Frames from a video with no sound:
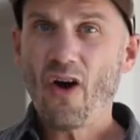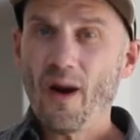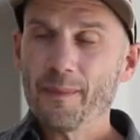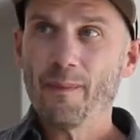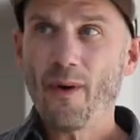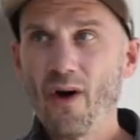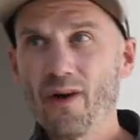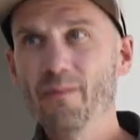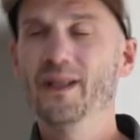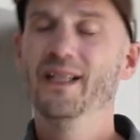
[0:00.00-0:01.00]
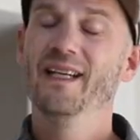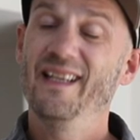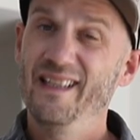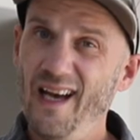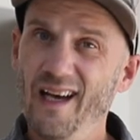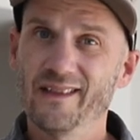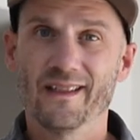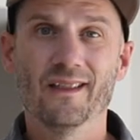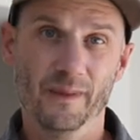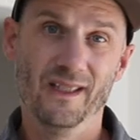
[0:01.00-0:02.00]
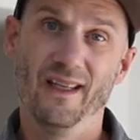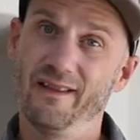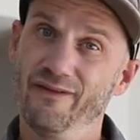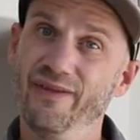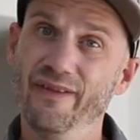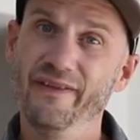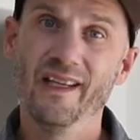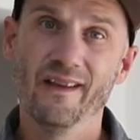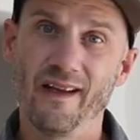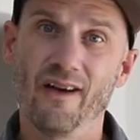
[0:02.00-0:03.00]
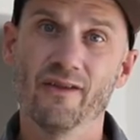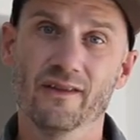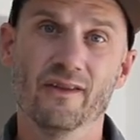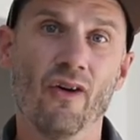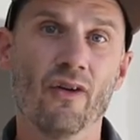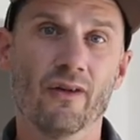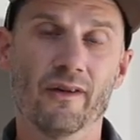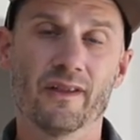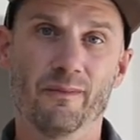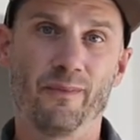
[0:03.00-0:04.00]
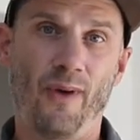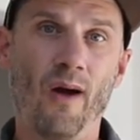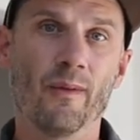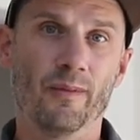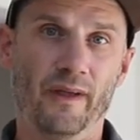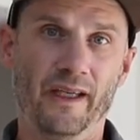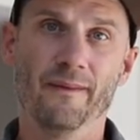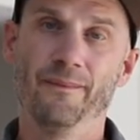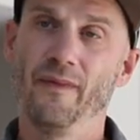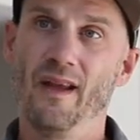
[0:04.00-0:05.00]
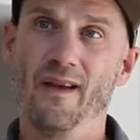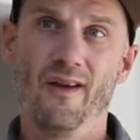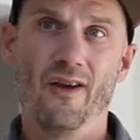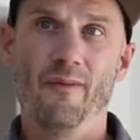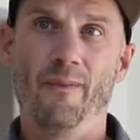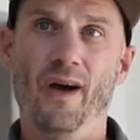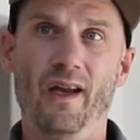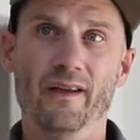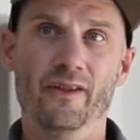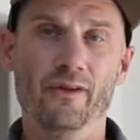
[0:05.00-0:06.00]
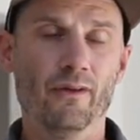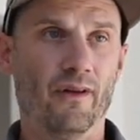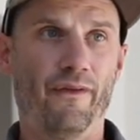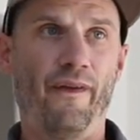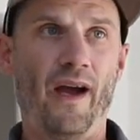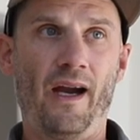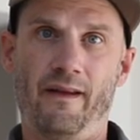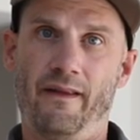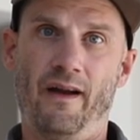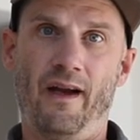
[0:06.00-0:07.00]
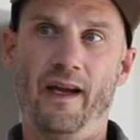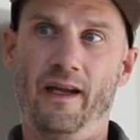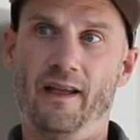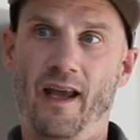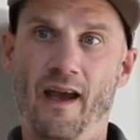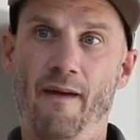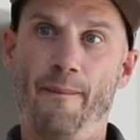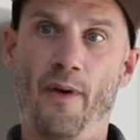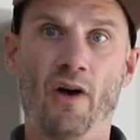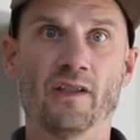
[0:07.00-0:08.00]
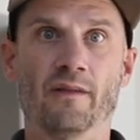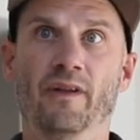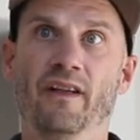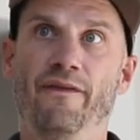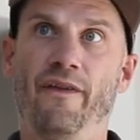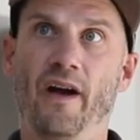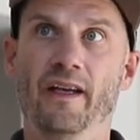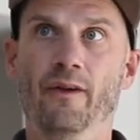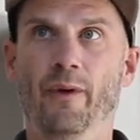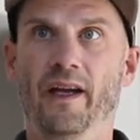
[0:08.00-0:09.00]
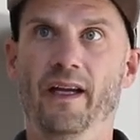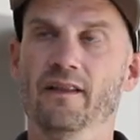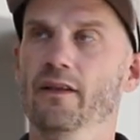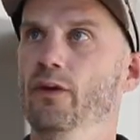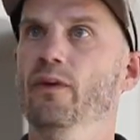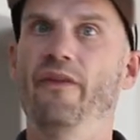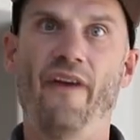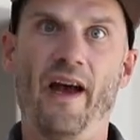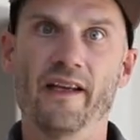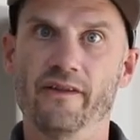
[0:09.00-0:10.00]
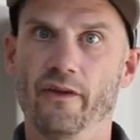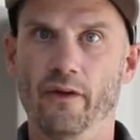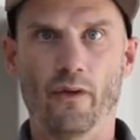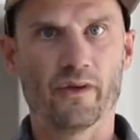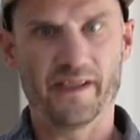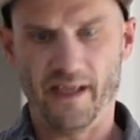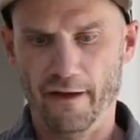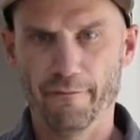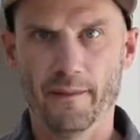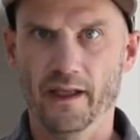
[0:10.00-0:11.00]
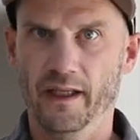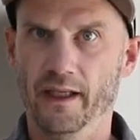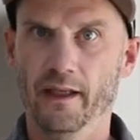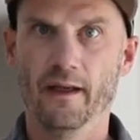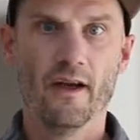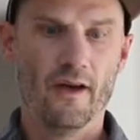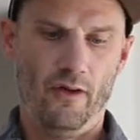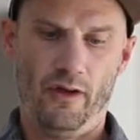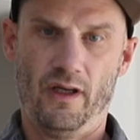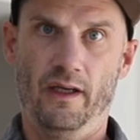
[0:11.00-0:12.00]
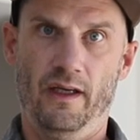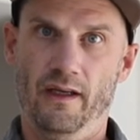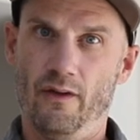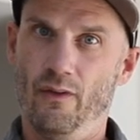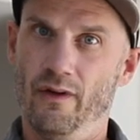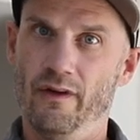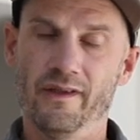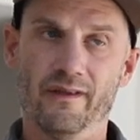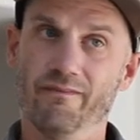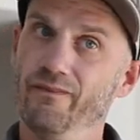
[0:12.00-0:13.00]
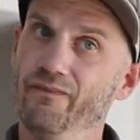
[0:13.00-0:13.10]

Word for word: top to bottom, yeah, it's gonna be like fifteen thousand dollars probably. But due to the fact that I can't possibly find a way to do it faster or save money or cut any corners,